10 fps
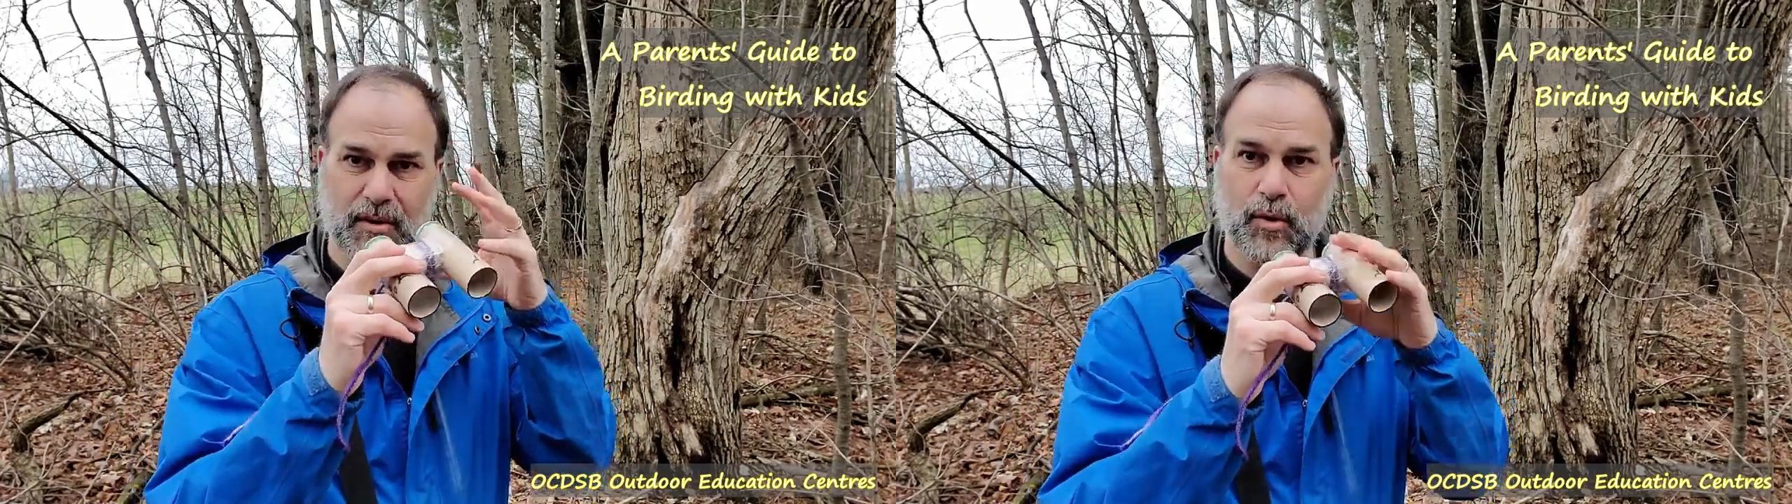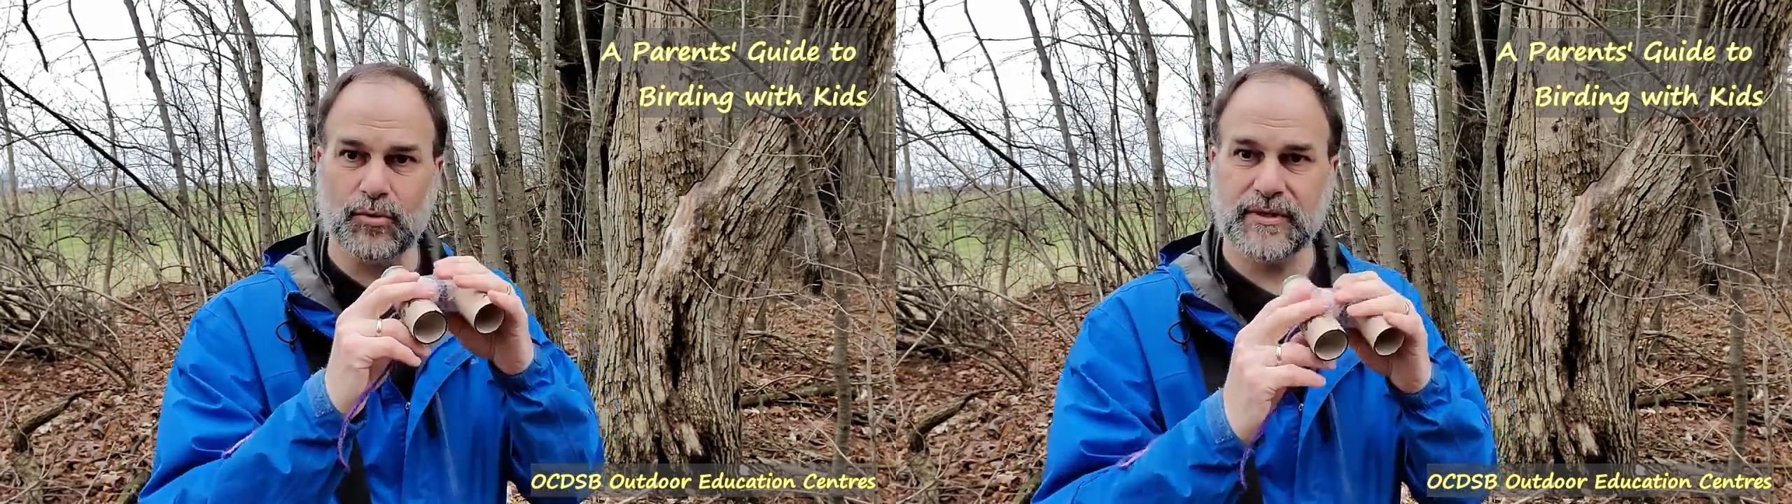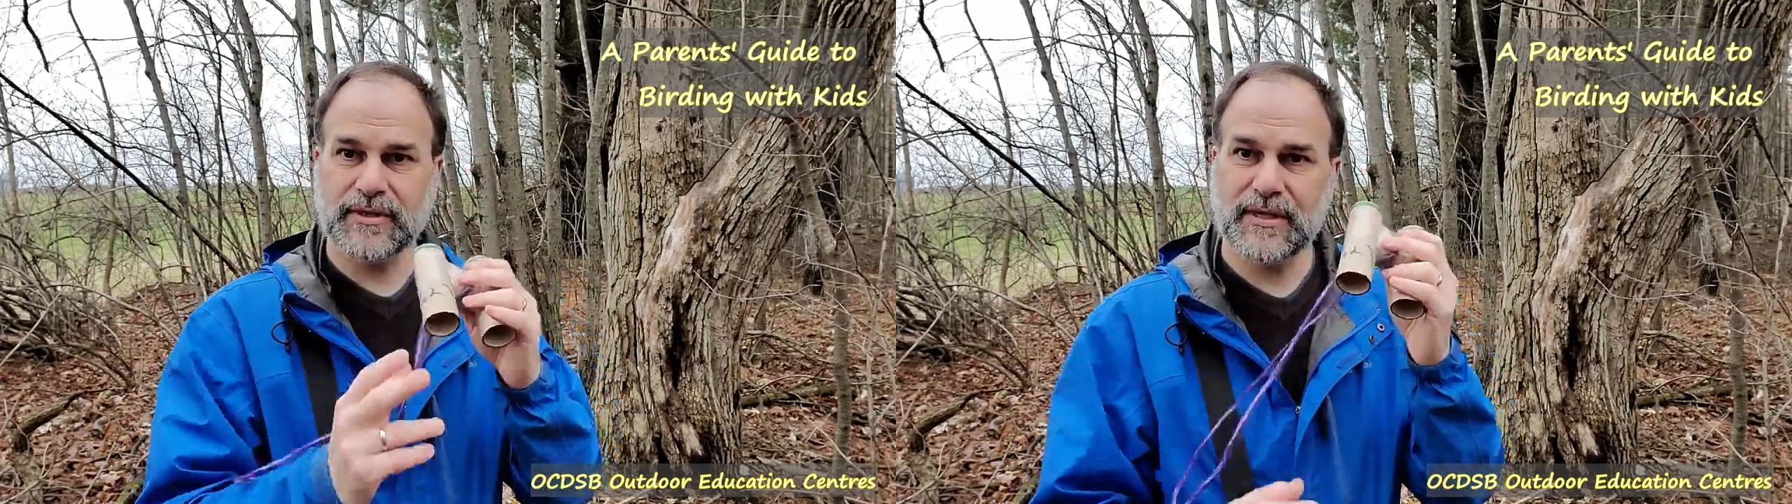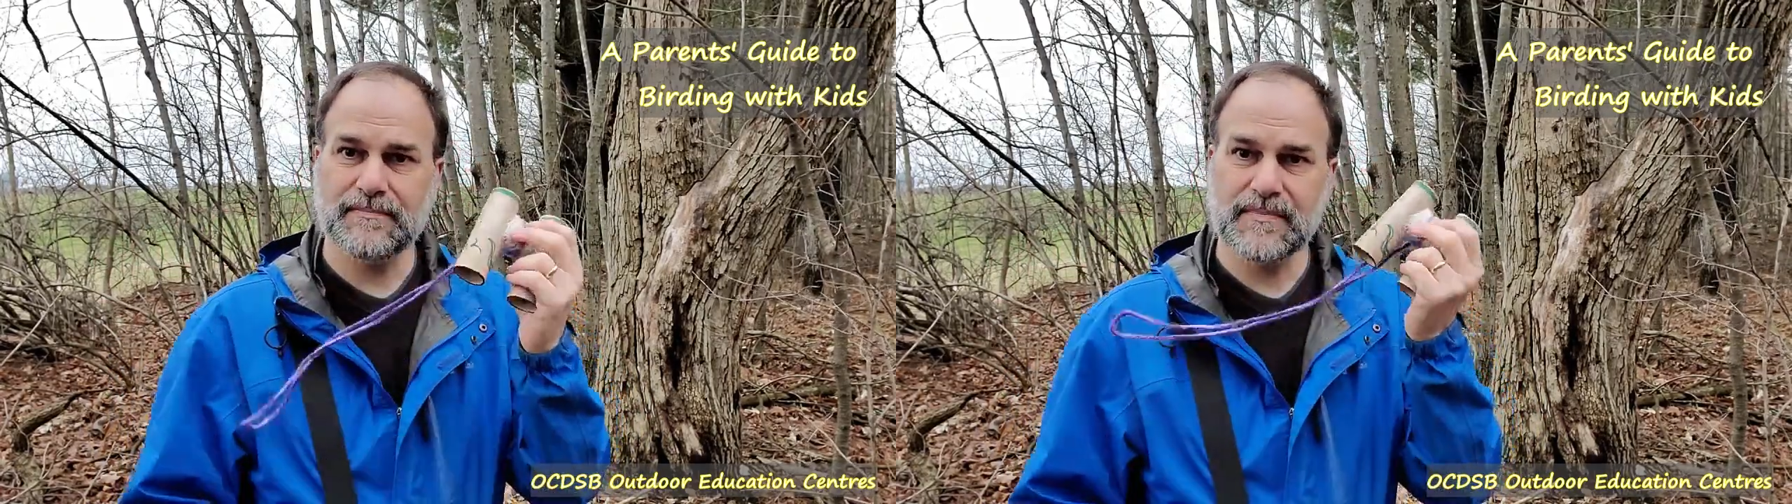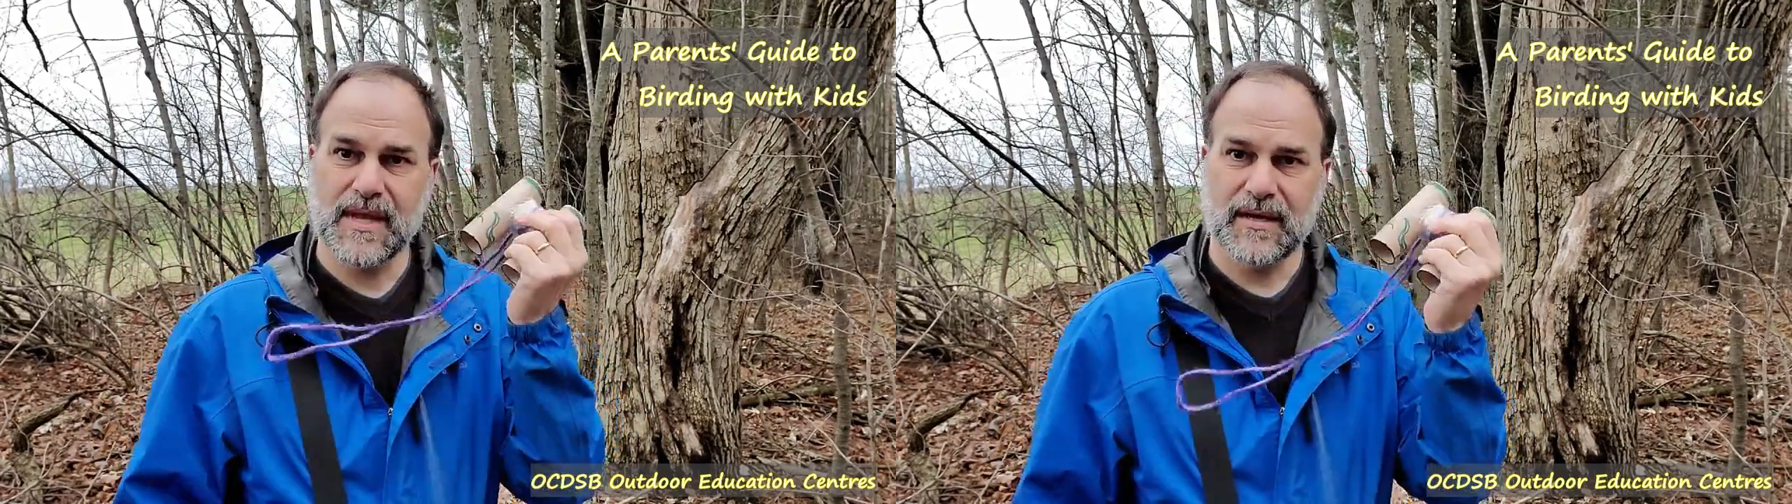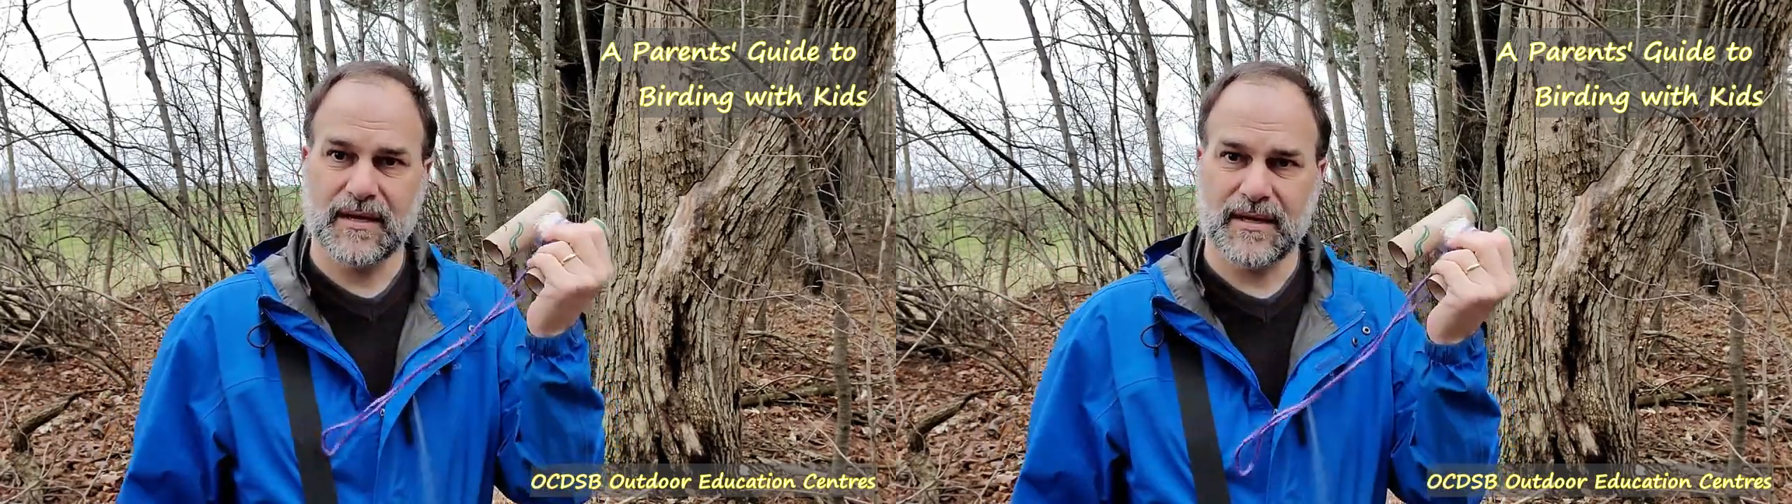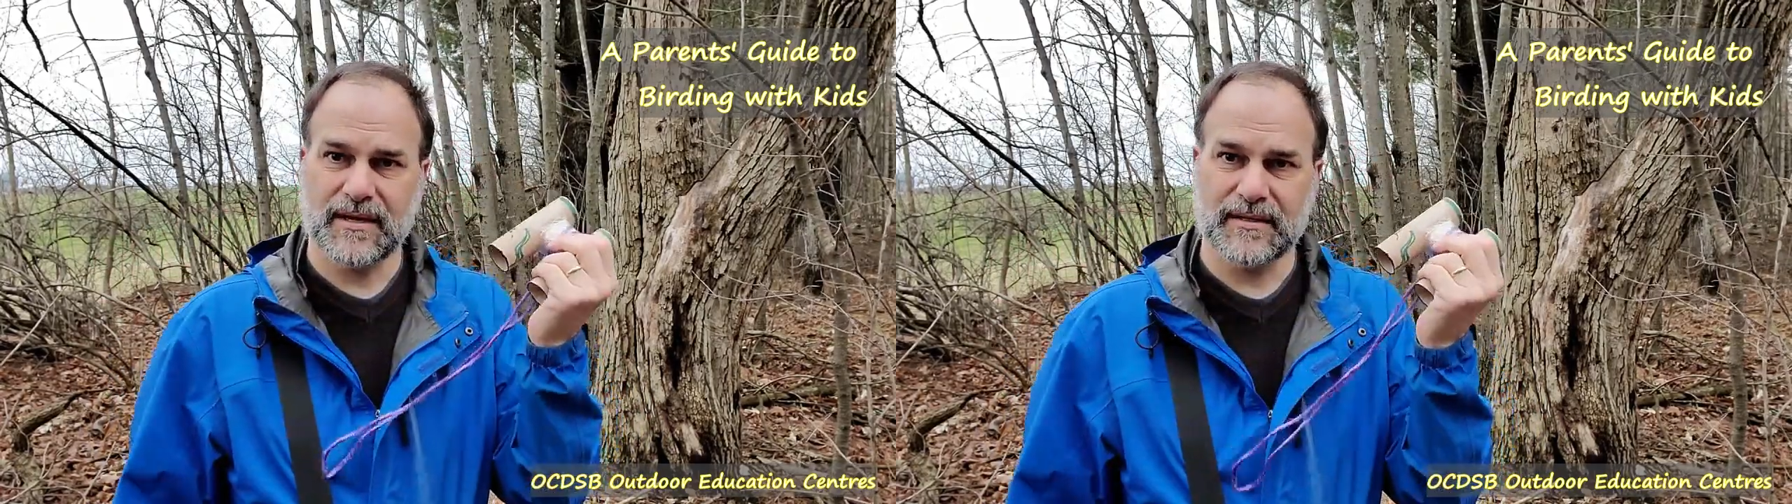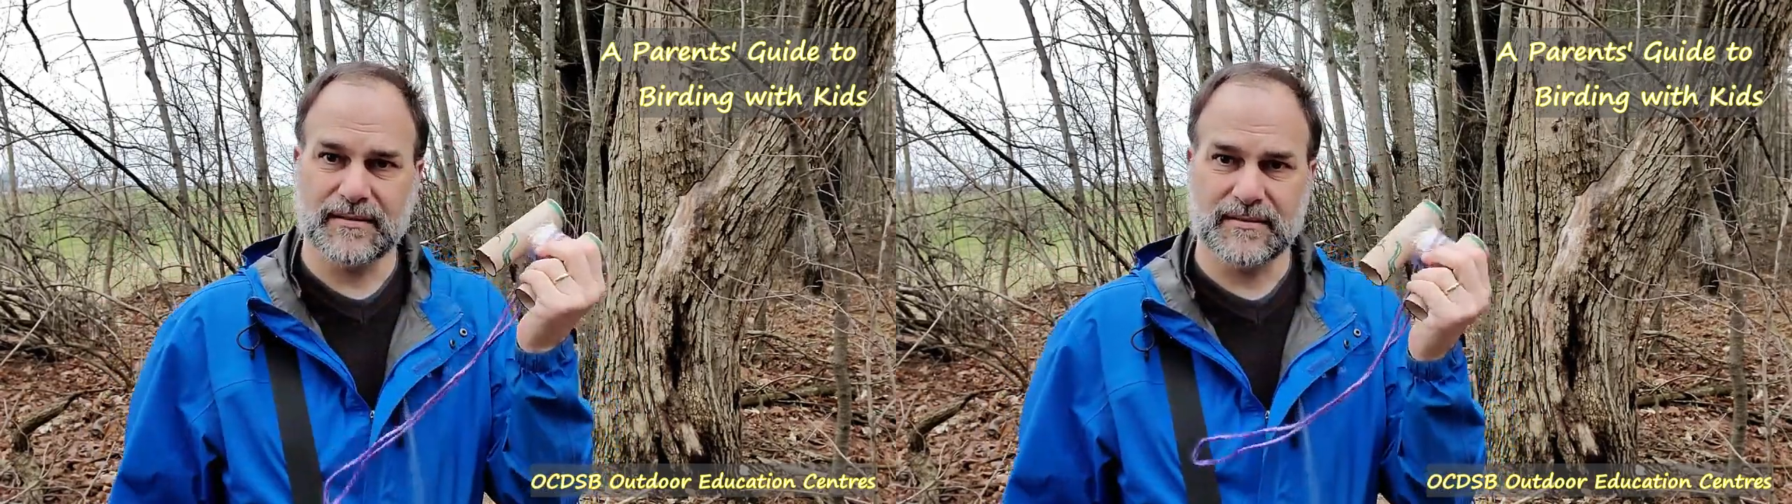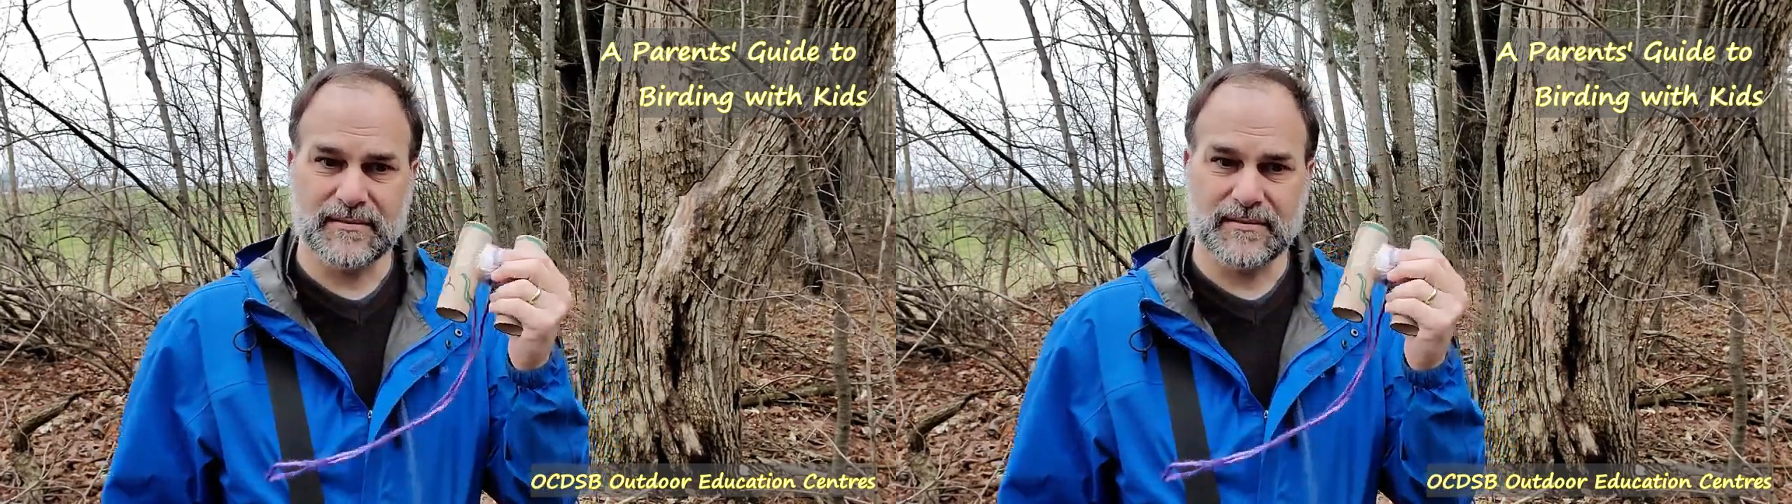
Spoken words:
holding them and